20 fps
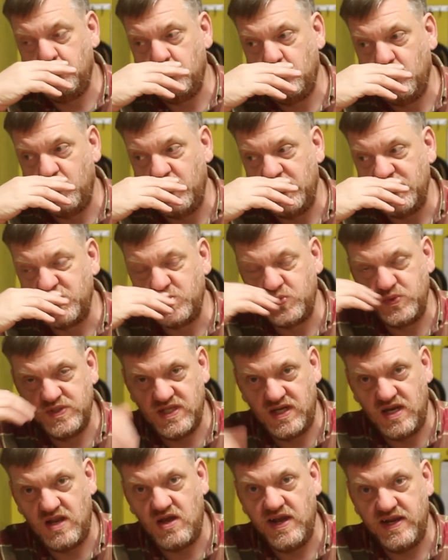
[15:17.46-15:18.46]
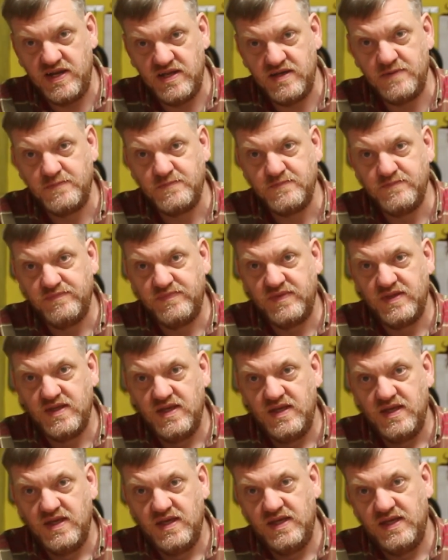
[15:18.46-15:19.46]
which with a liner,
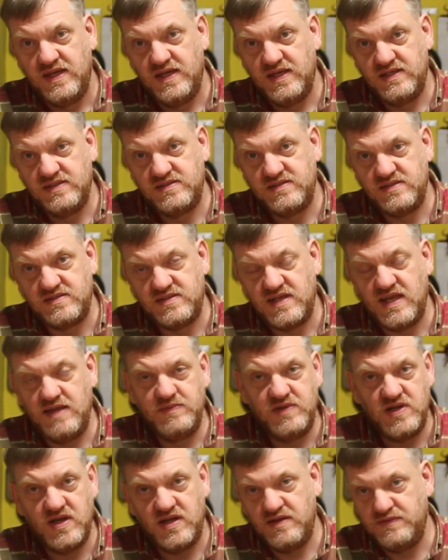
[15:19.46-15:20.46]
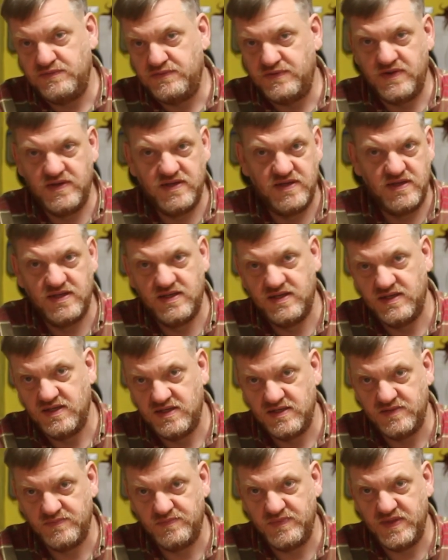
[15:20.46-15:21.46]
it's the same kind of.
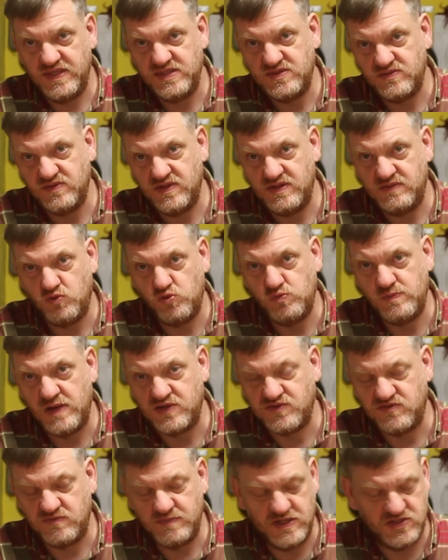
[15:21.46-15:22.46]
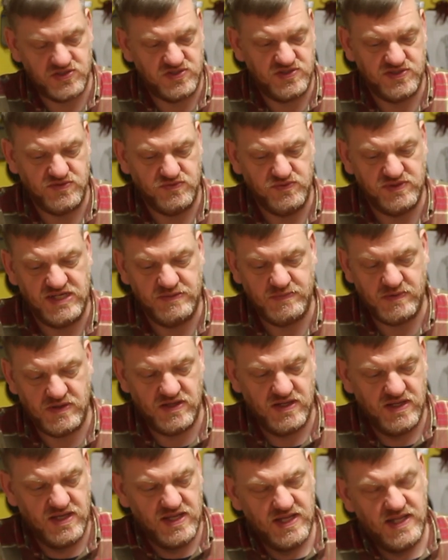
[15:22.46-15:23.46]
They're all much for muchness really,
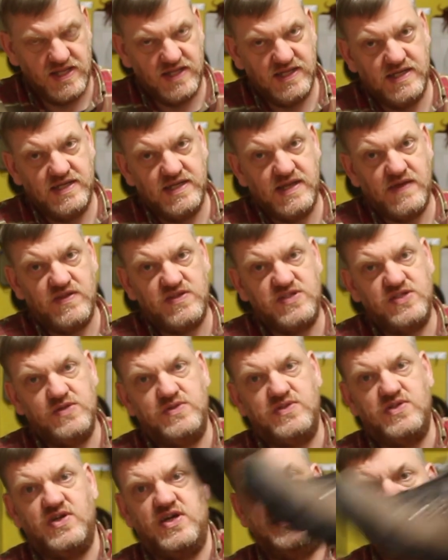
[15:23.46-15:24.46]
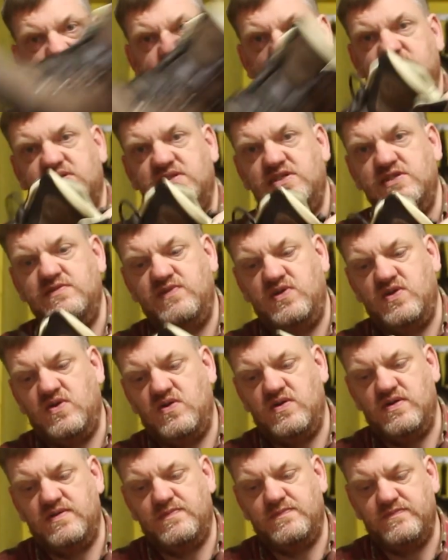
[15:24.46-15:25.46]
but in the other two types you've
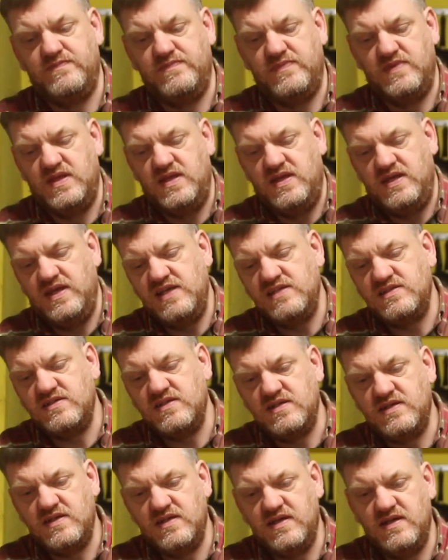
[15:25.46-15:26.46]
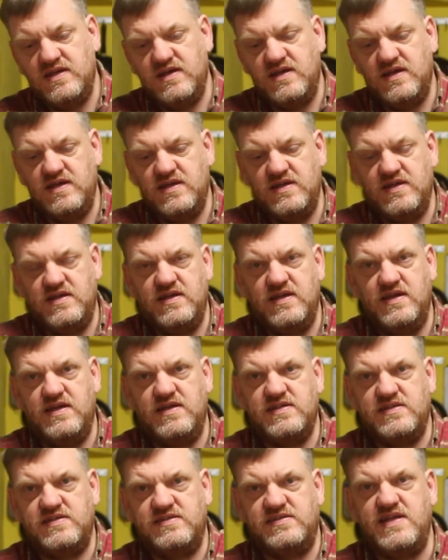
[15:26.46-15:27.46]
got is a
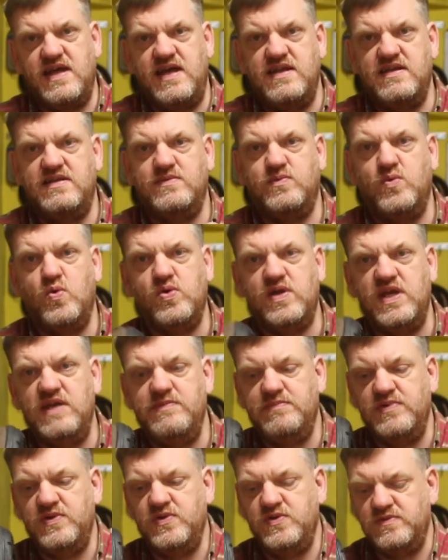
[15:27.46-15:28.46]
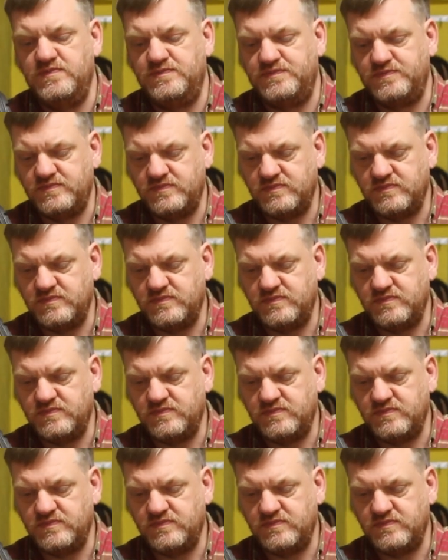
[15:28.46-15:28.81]
standard walking boot,